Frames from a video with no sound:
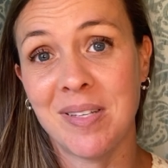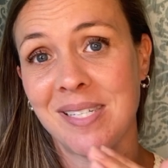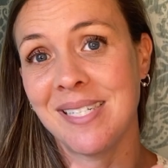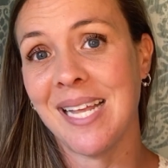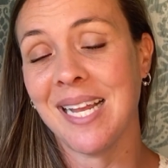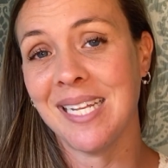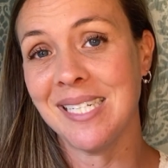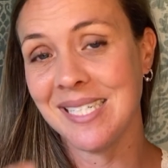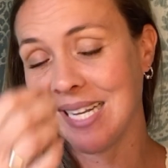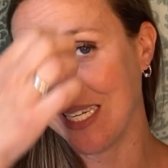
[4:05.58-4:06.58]
the second
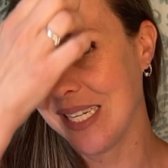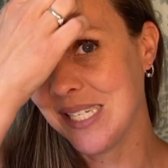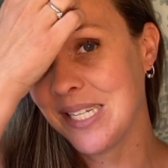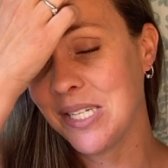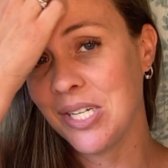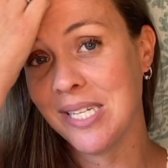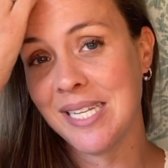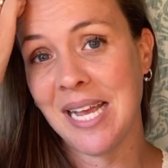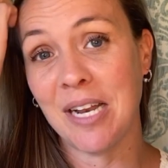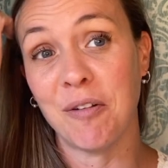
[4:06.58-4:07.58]
sentence just
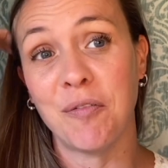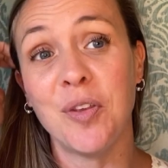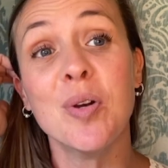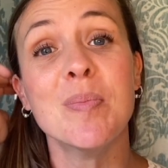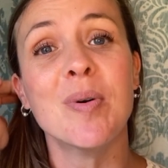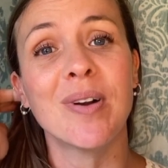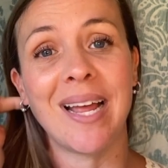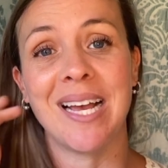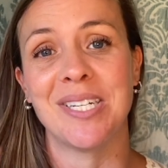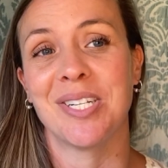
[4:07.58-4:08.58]
had a few more
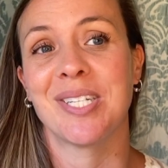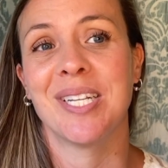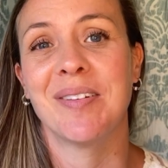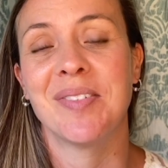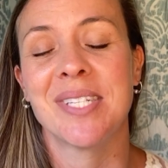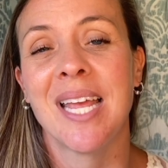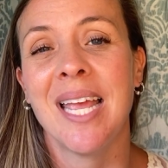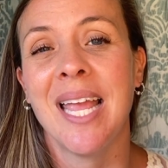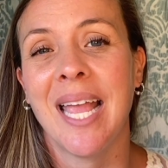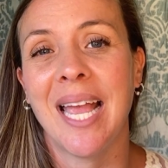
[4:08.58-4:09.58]
adjectives
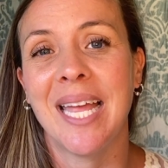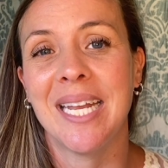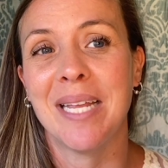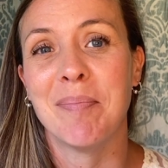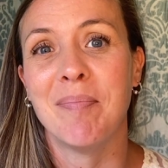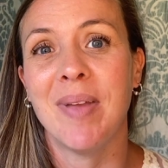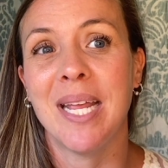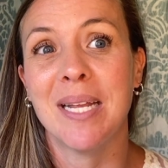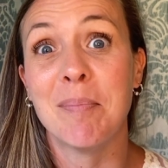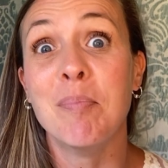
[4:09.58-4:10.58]
and it made
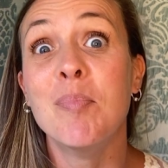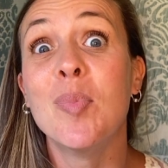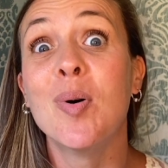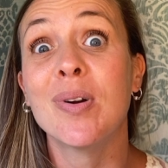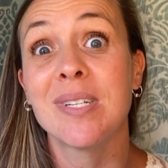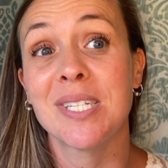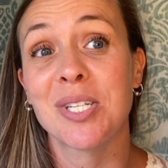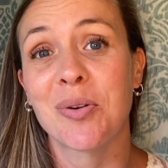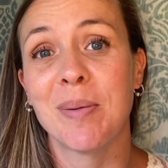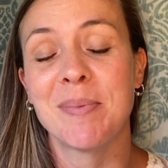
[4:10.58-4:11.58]
it more
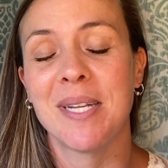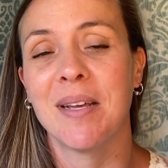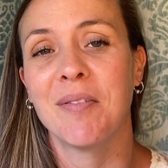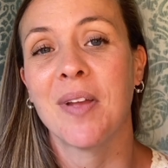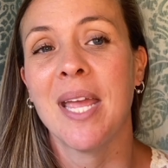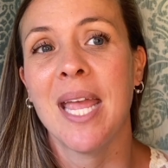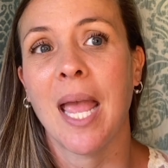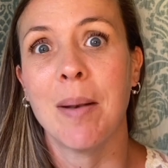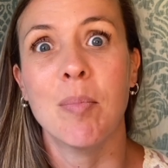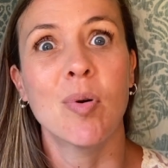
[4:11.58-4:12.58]
descriptive
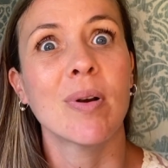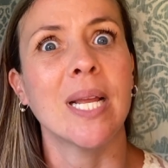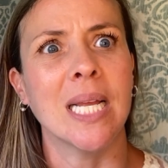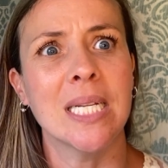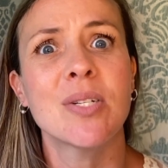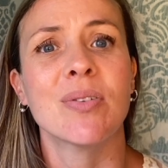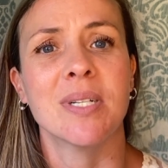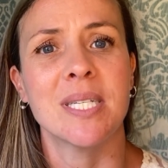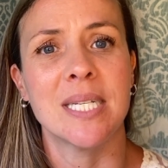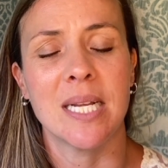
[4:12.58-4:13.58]
and more
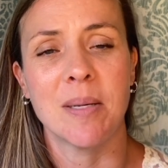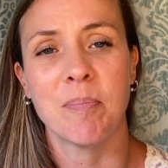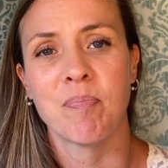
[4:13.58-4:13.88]
interesting,